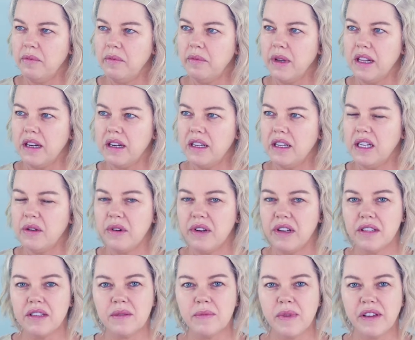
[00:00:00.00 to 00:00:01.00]
But anyway,
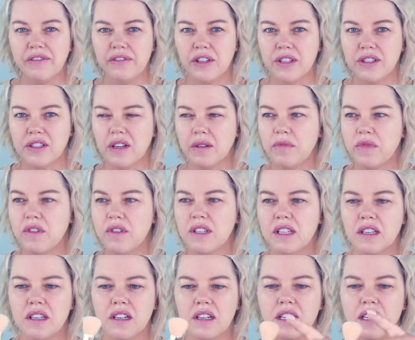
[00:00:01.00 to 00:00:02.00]
this is my first time
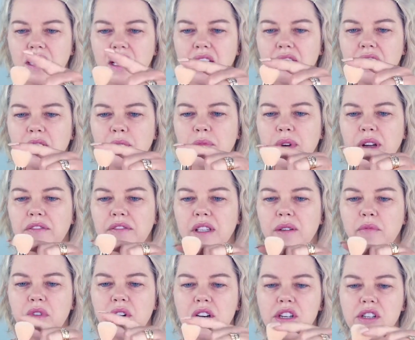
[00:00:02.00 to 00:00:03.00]
using it. I love a
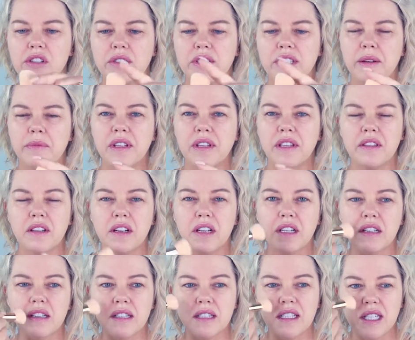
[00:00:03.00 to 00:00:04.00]
buffing brush or something that I
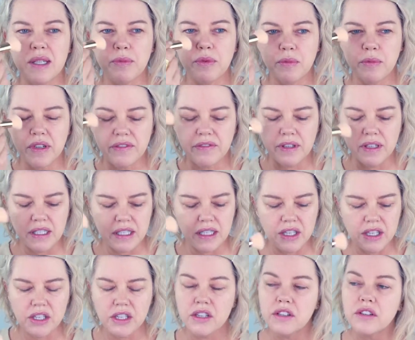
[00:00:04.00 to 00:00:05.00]
can stipple my
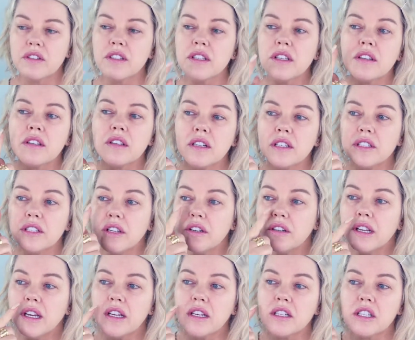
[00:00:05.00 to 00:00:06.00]
foundation on so that I
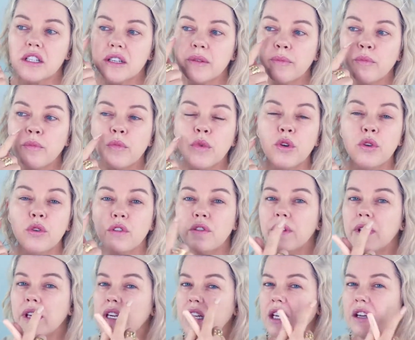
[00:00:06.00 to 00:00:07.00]
don't actually
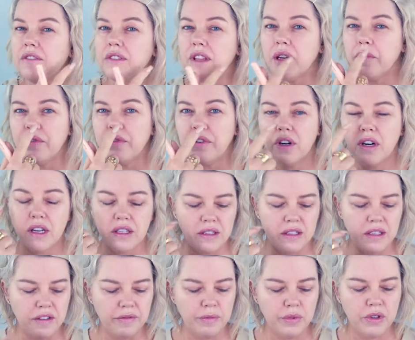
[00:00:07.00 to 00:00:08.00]
move any of that product
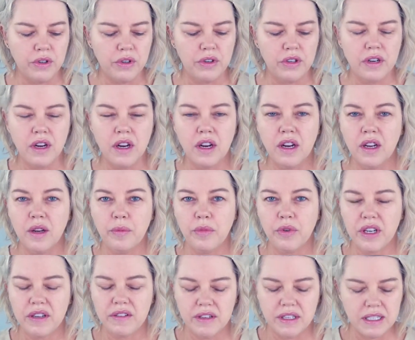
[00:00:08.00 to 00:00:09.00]
that I've put on
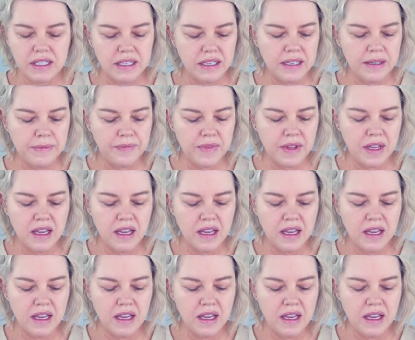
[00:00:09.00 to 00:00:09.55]
previously.